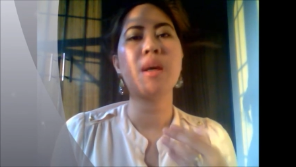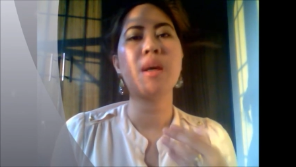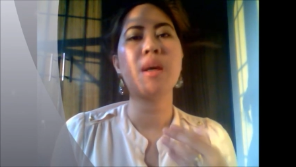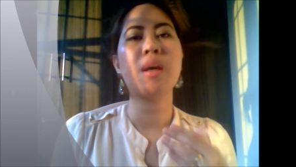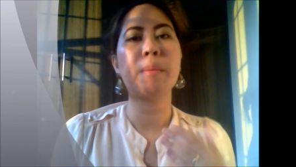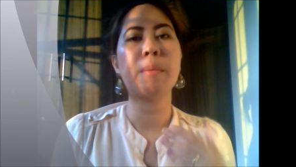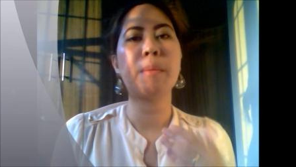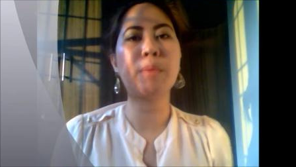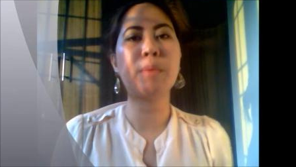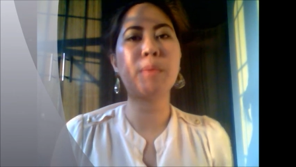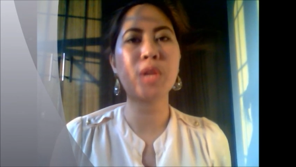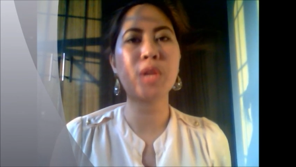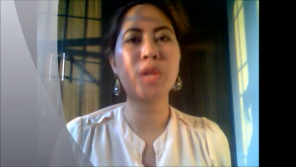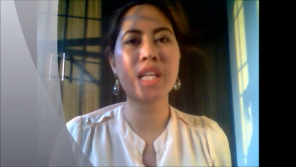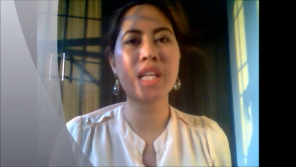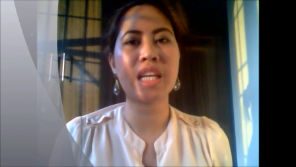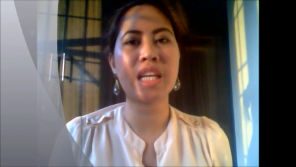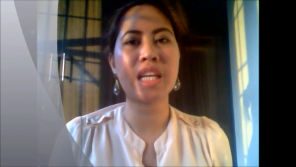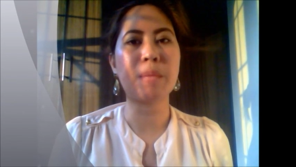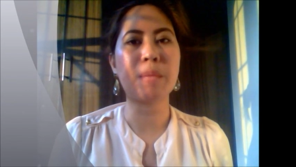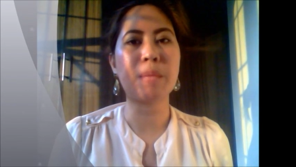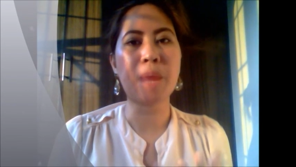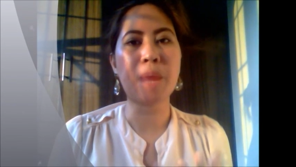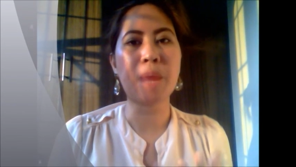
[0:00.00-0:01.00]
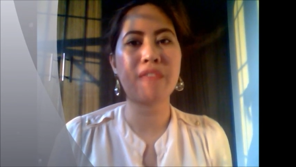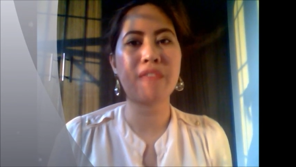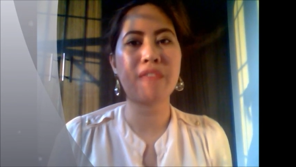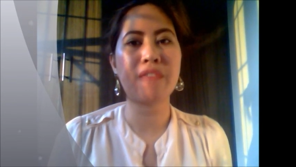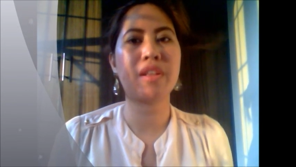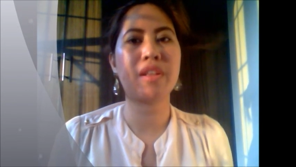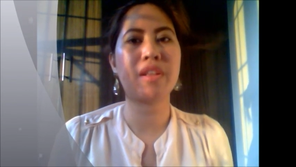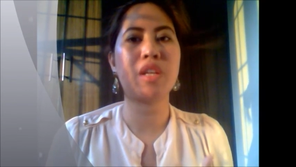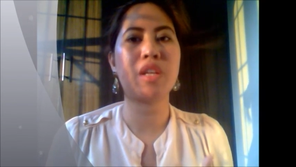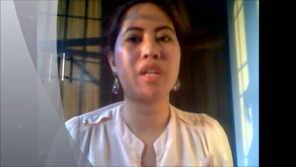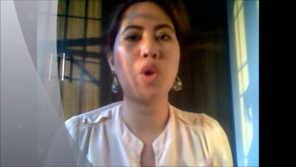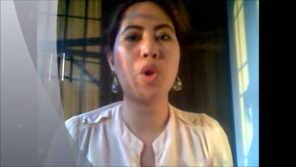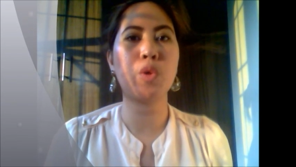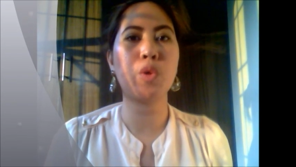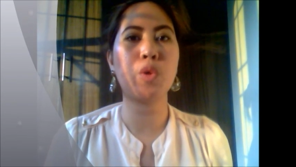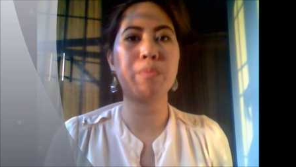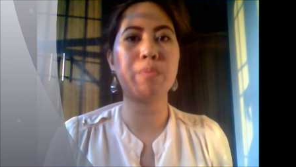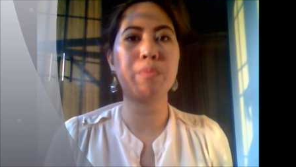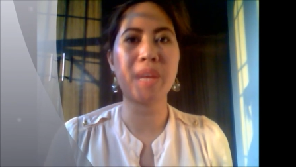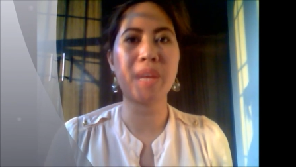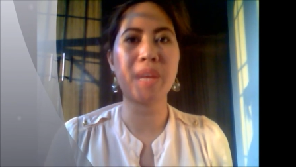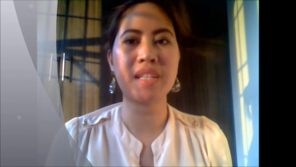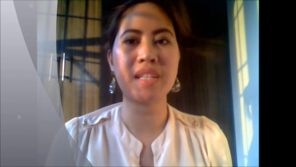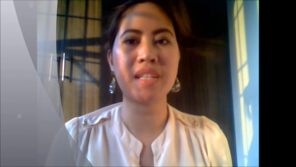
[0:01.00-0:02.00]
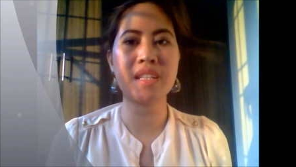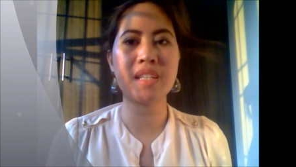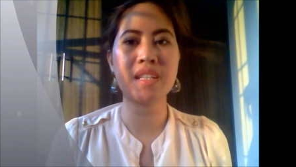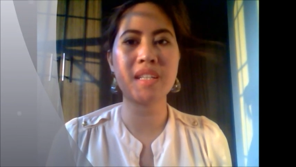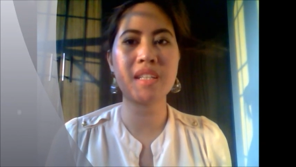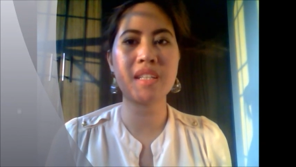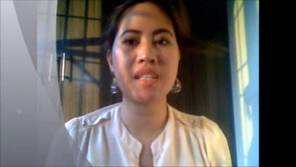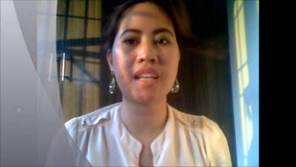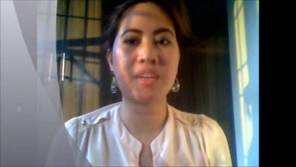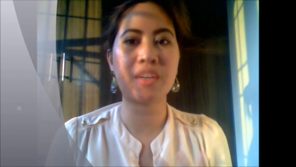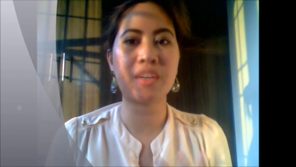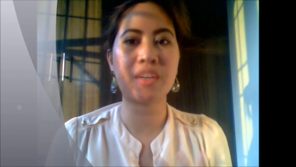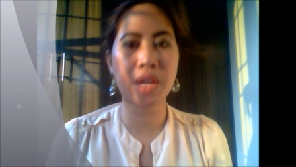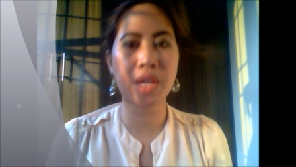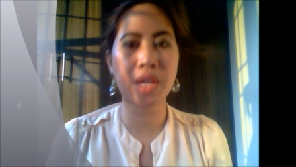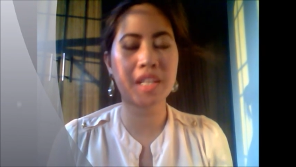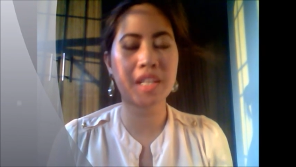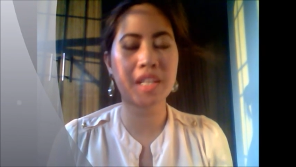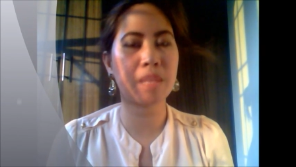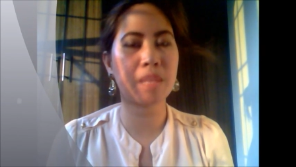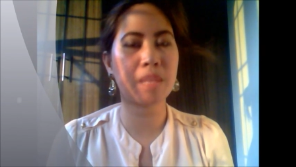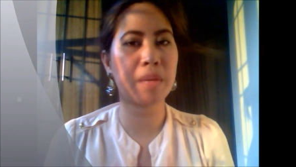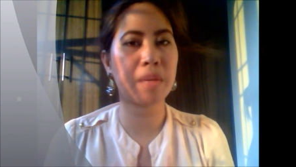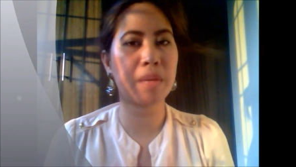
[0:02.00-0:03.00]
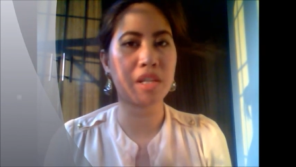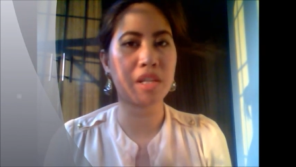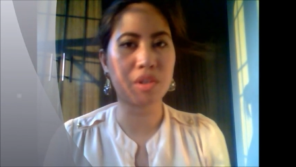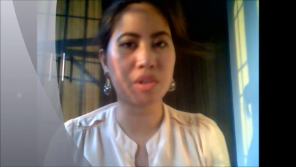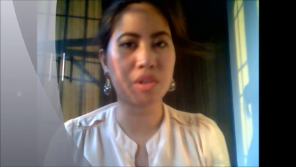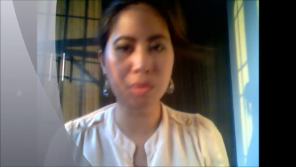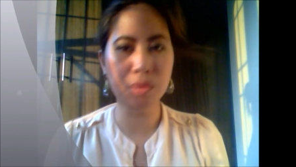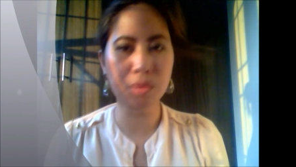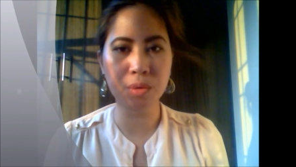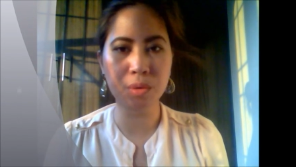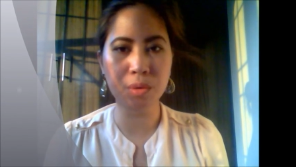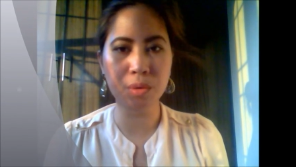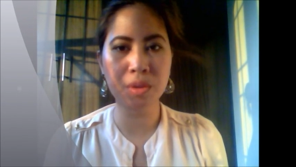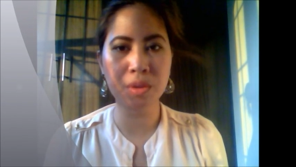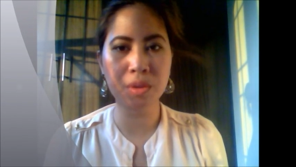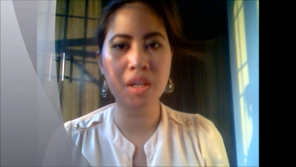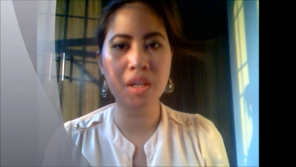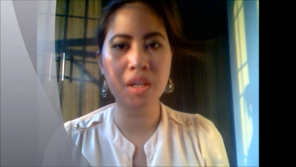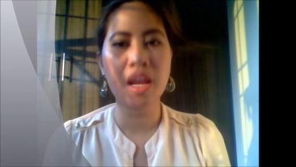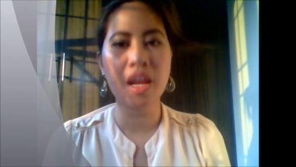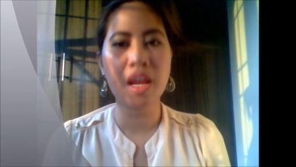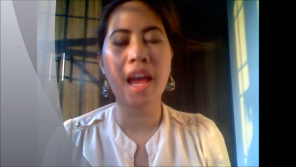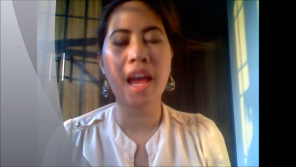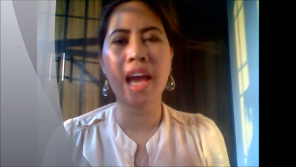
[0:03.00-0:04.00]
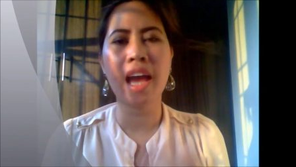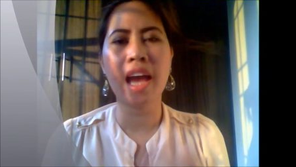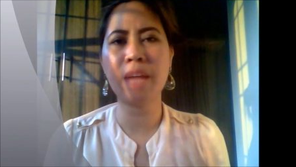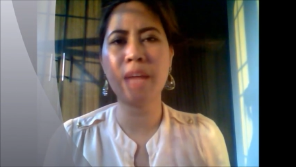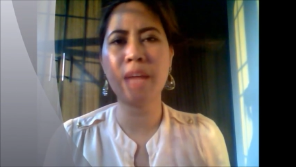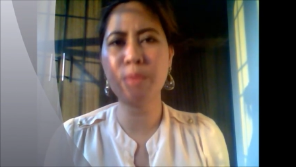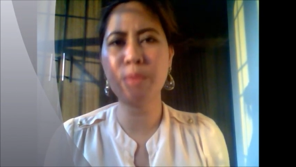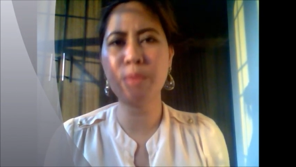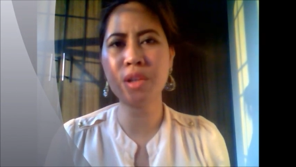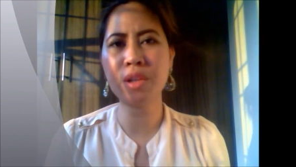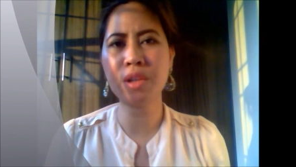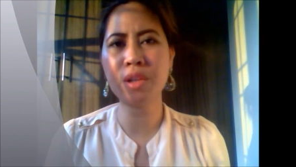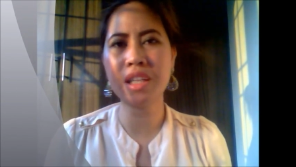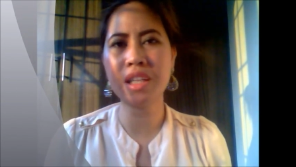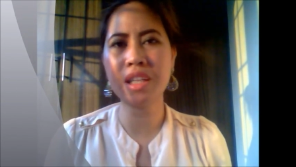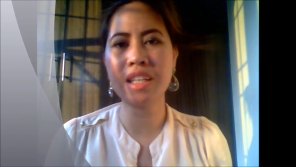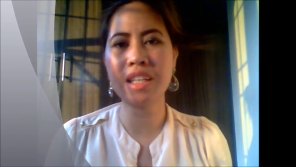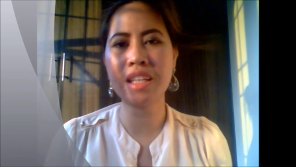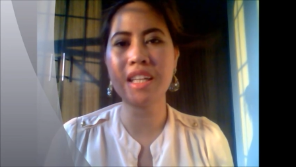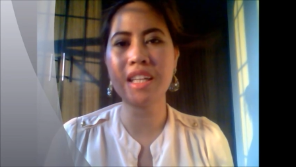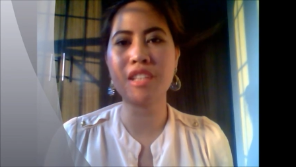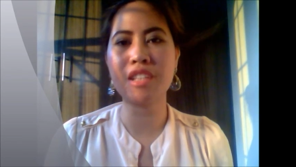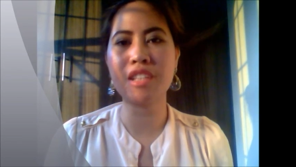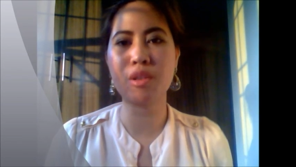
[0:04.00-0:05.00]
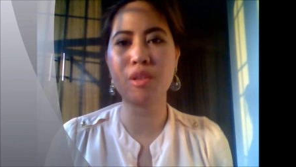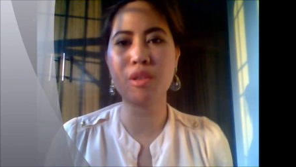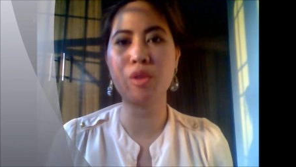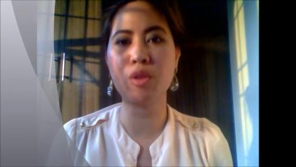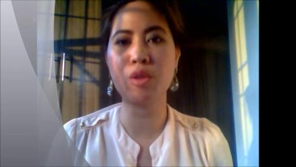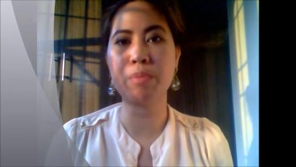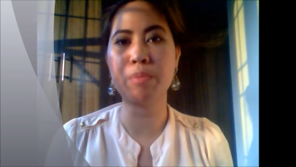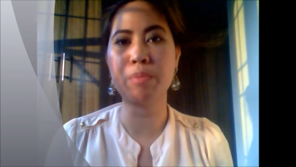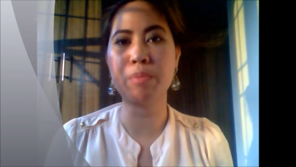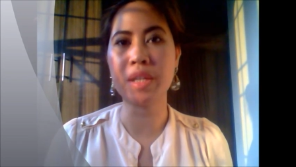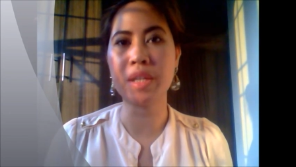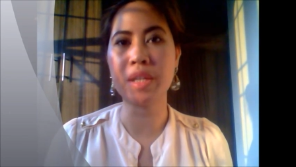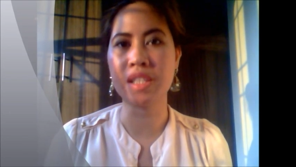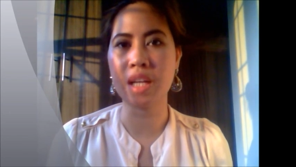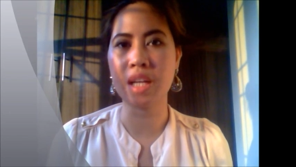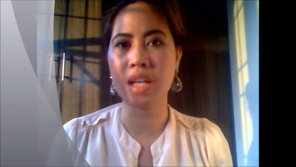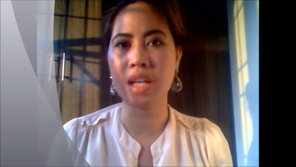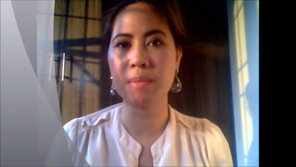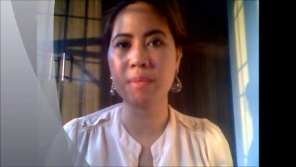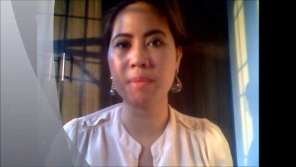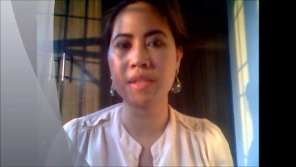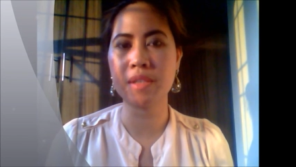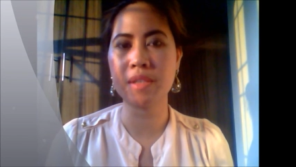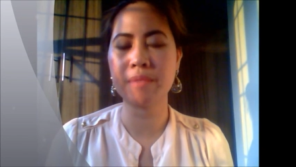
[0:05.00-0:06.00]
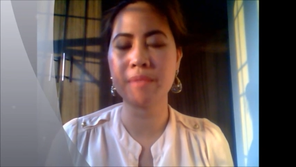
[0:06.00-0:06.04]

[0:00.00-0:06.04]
bullying in privately owned buses accredited by the school, and bullying in school bus stops.